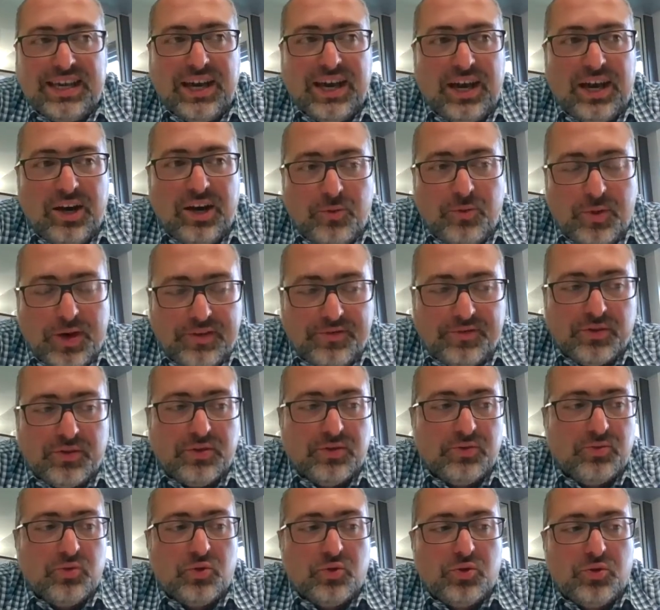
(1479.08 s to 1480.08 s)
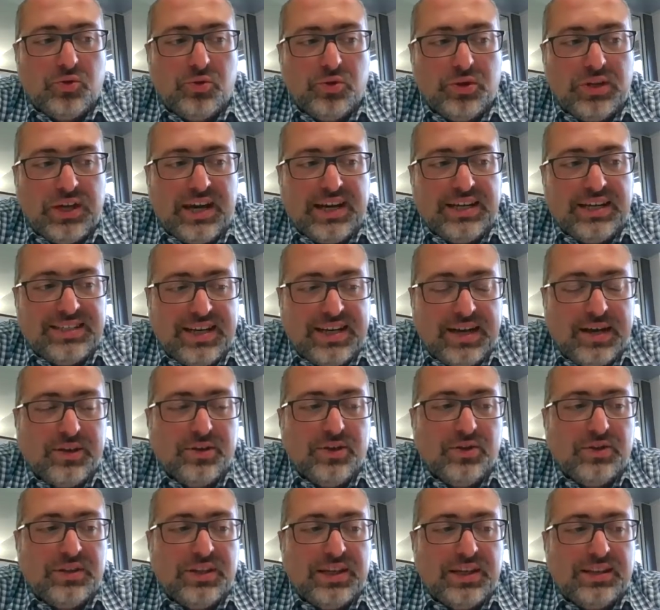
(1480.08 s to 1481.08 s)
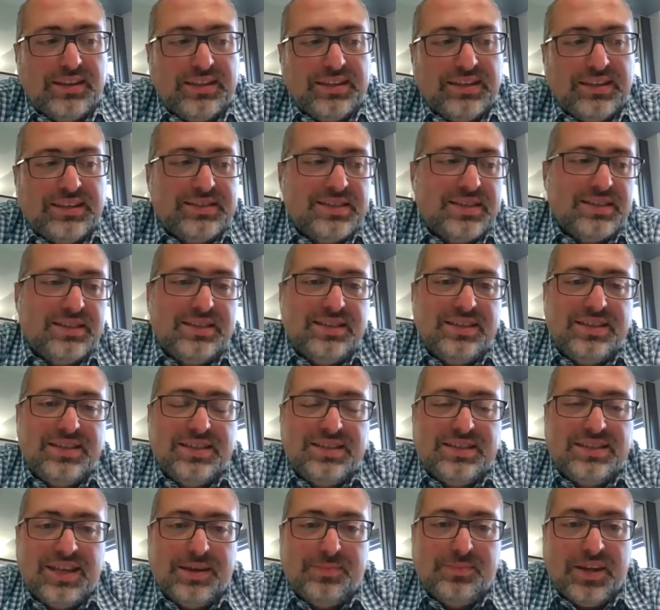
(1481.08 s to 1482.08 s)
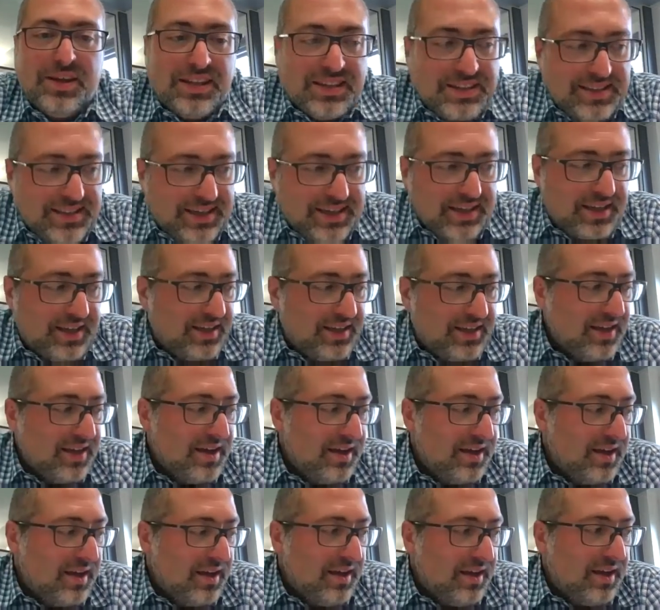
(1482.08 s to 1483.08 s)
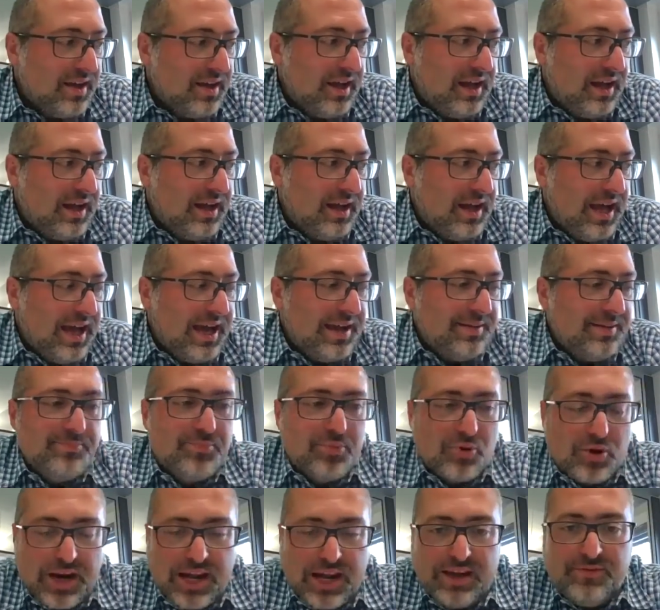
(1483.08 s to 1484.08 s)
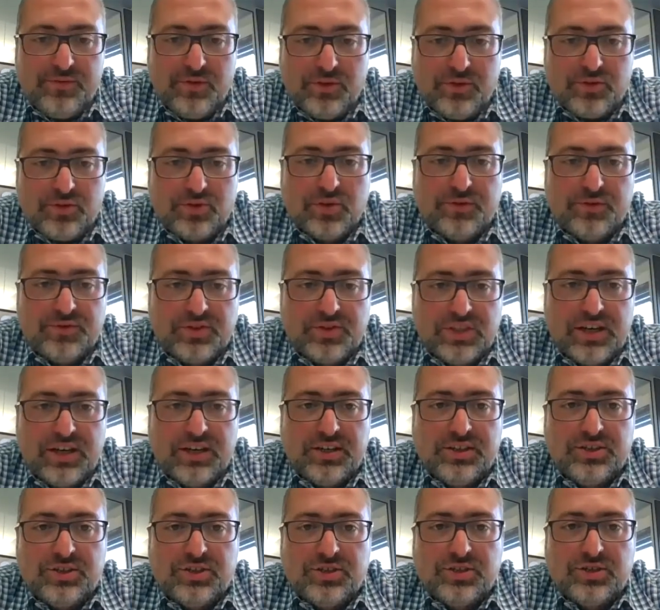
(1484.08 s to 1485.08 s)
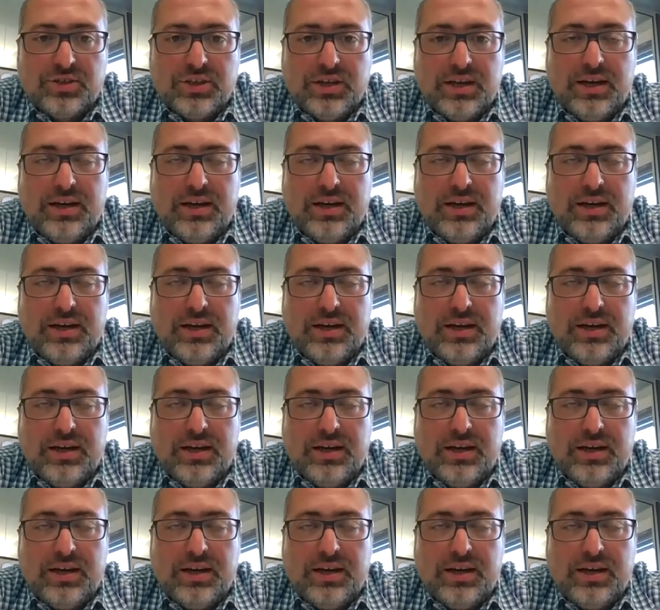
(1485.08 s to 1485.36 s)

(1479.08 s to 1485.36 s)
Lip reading: However, could I tell you that there is a systematic and brave use of such